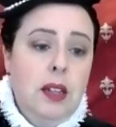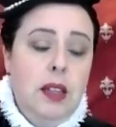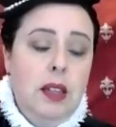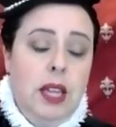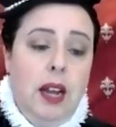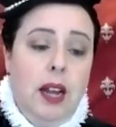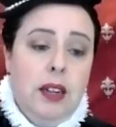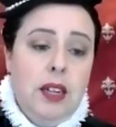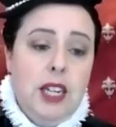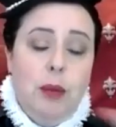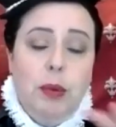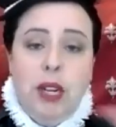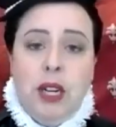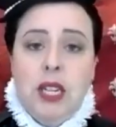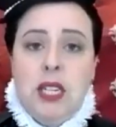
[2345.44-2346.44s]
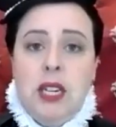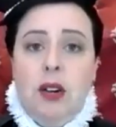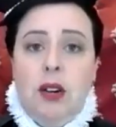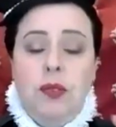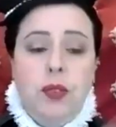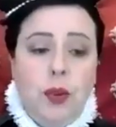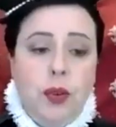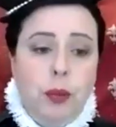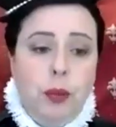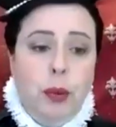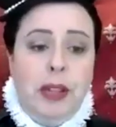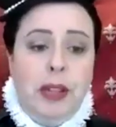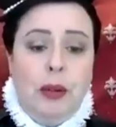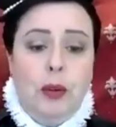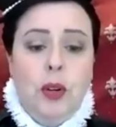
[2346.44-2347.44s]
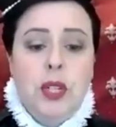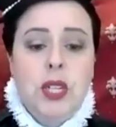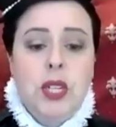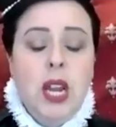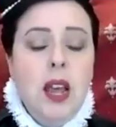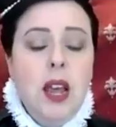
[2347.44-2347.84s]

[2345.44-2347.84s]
under doublet itself, through the bebederos,